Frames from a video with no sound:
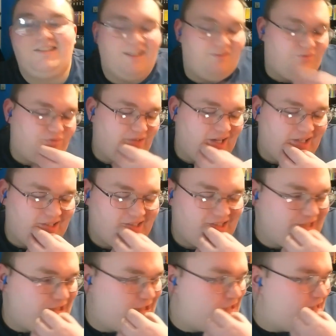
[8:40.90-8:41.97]
In fairness,
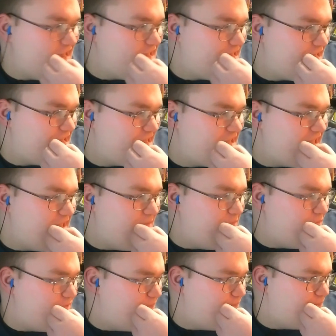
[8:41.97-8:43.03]
it just
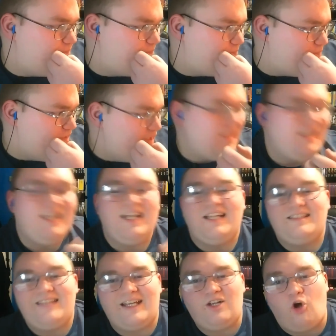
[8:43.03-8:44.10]
seemed
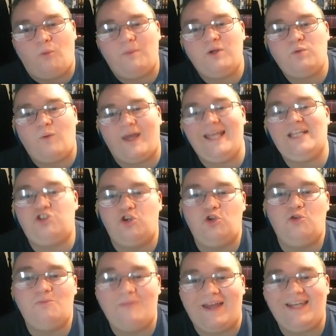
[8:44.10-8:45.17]
they copied way
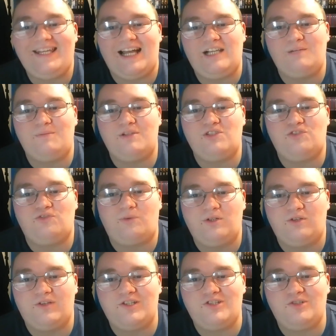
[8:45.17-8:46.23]
too many elements from
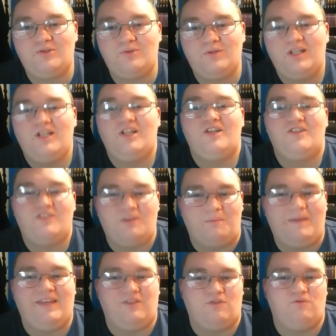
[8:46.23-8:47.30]
the original to
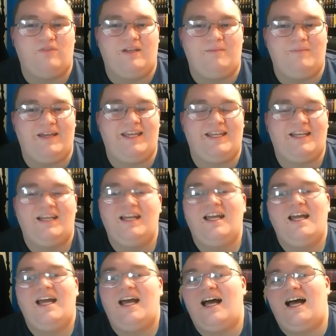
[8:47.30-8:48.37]
make the remake.
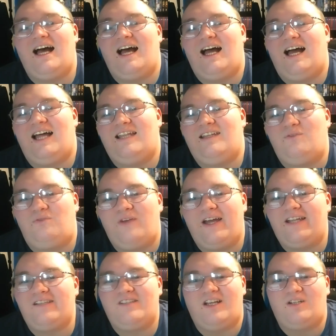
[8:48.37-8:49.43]
And in
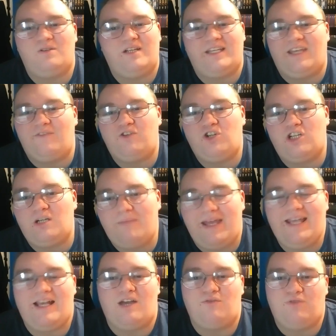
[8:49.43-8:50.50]
fairness, I don't like, if you're gonna
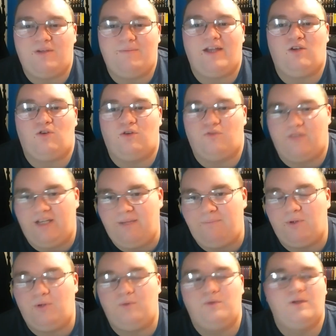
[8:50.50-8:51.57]
make a remake or a
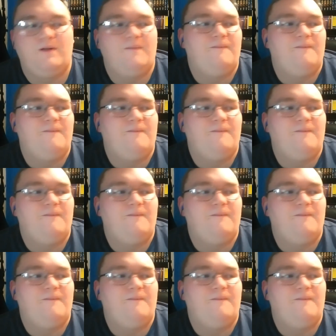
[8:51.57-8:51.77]
reboot,